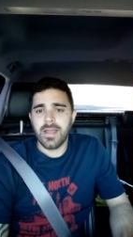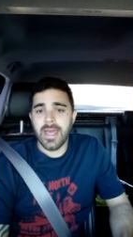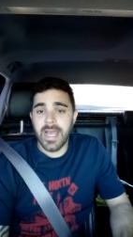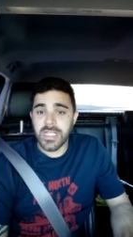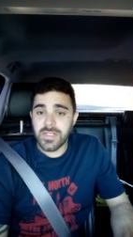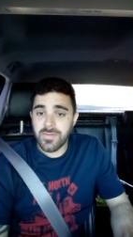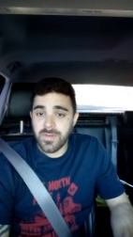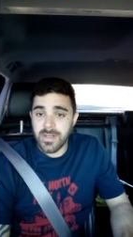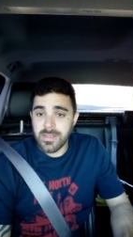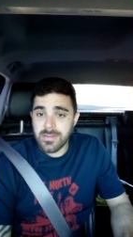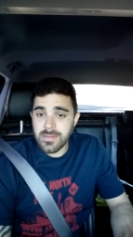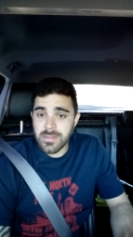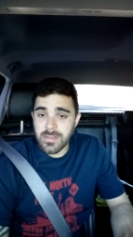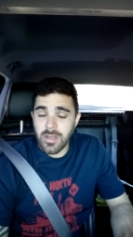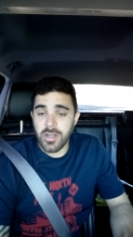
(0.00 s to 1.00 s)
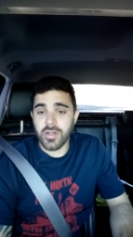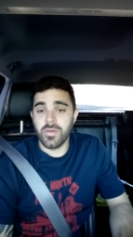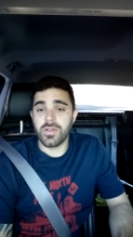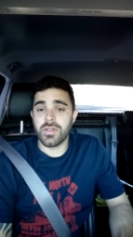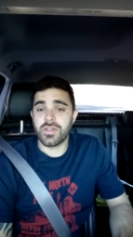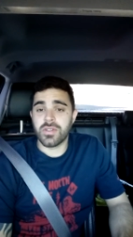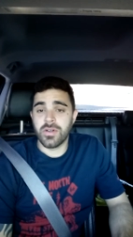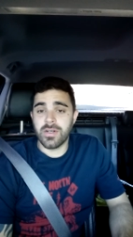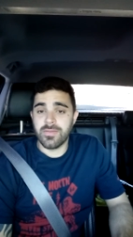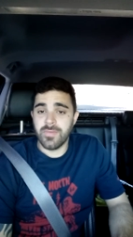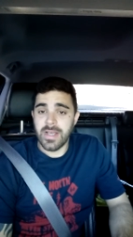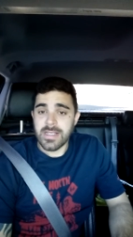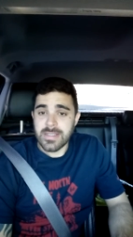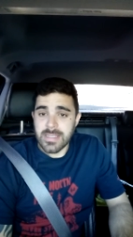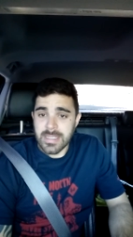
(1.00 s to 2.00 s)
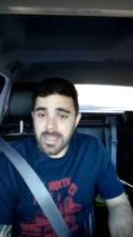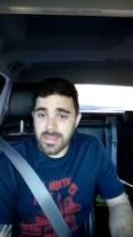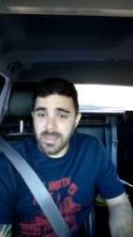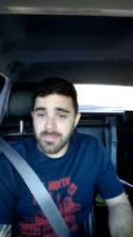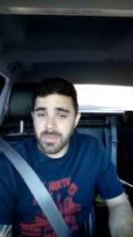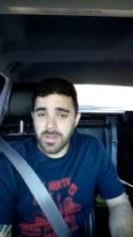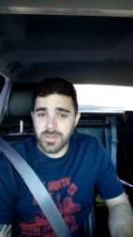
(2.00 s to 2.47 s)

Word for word: Hedge funds are going to start investing in them.